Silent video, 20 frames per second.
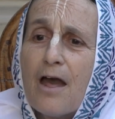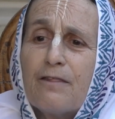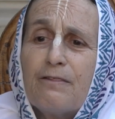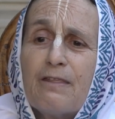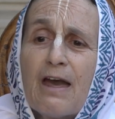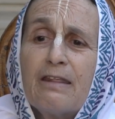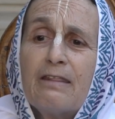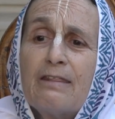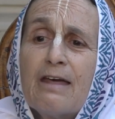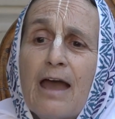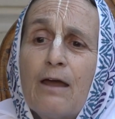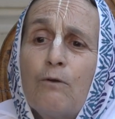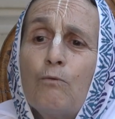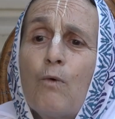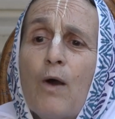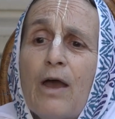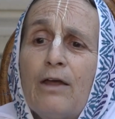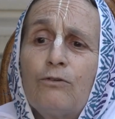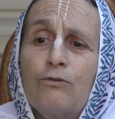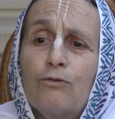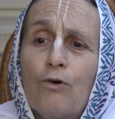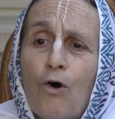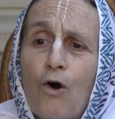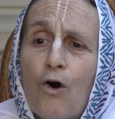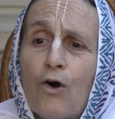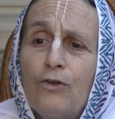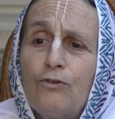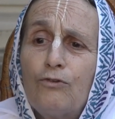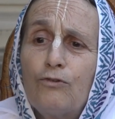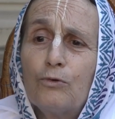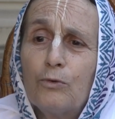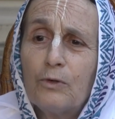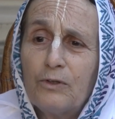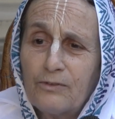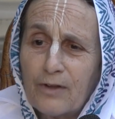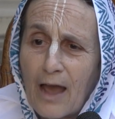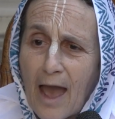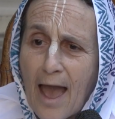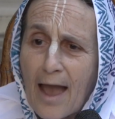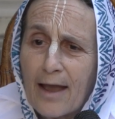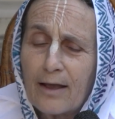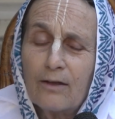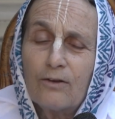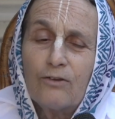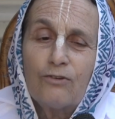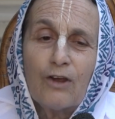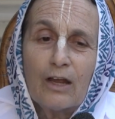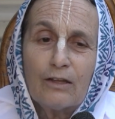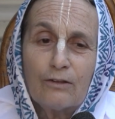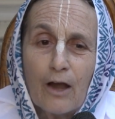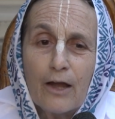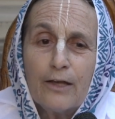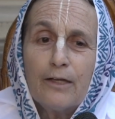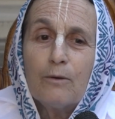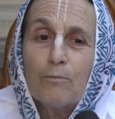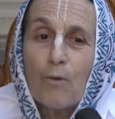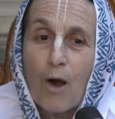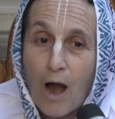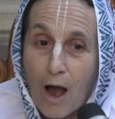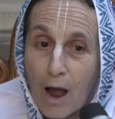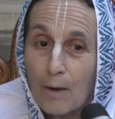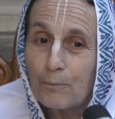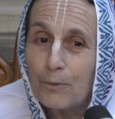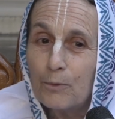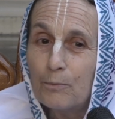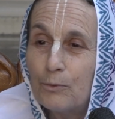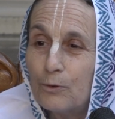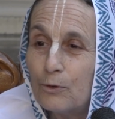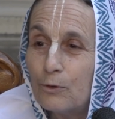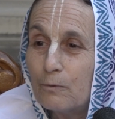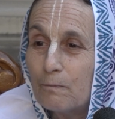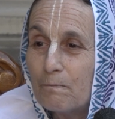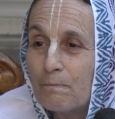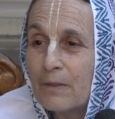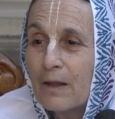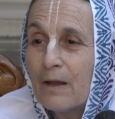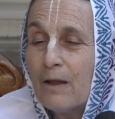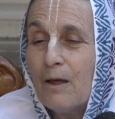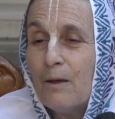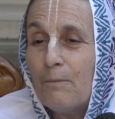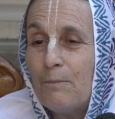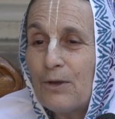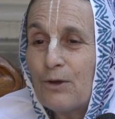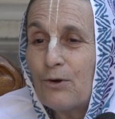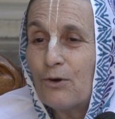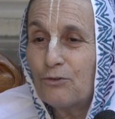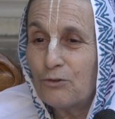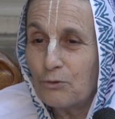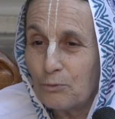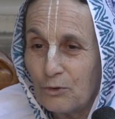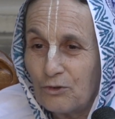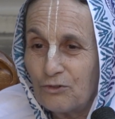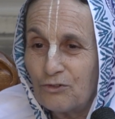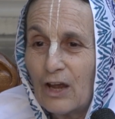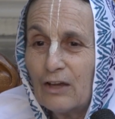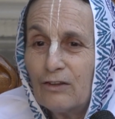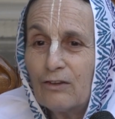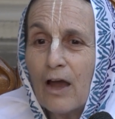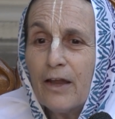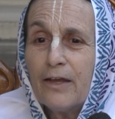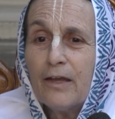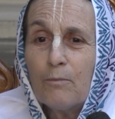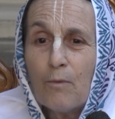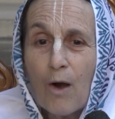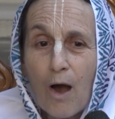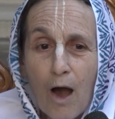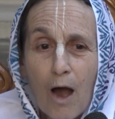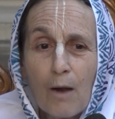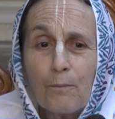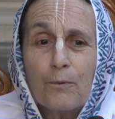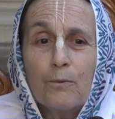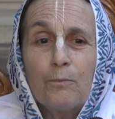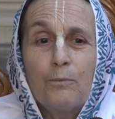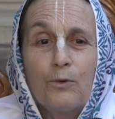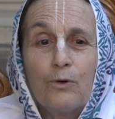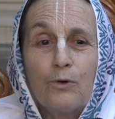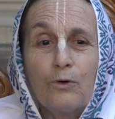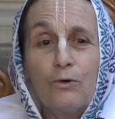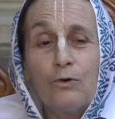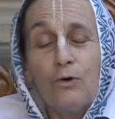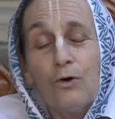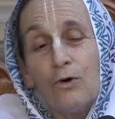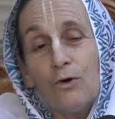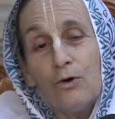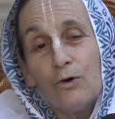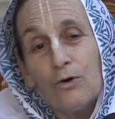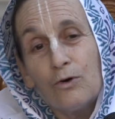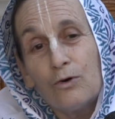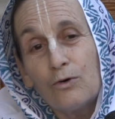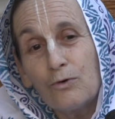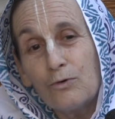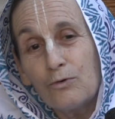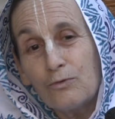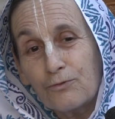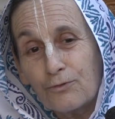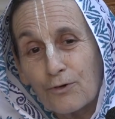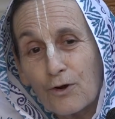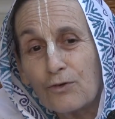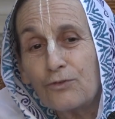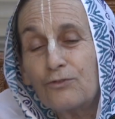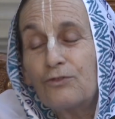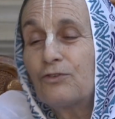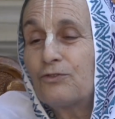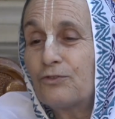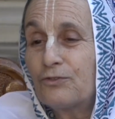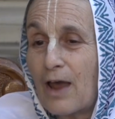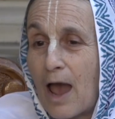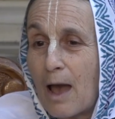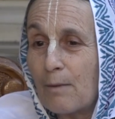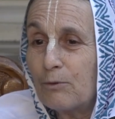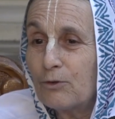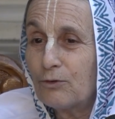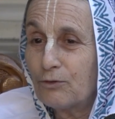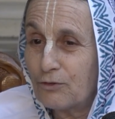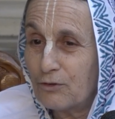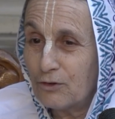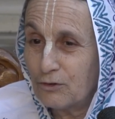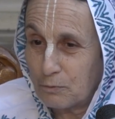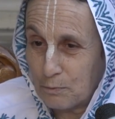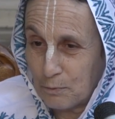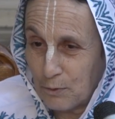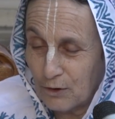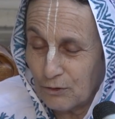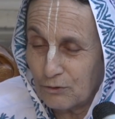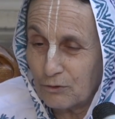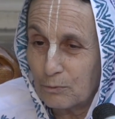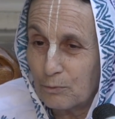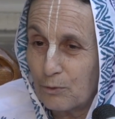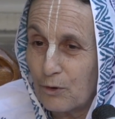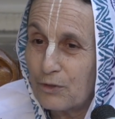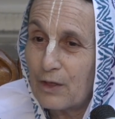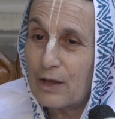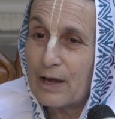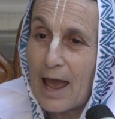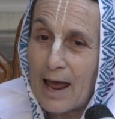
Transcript: they then went on to attack Chaitanya Mahaprabhu, because it was Chaitanya Mahaprabhu who first established this principle that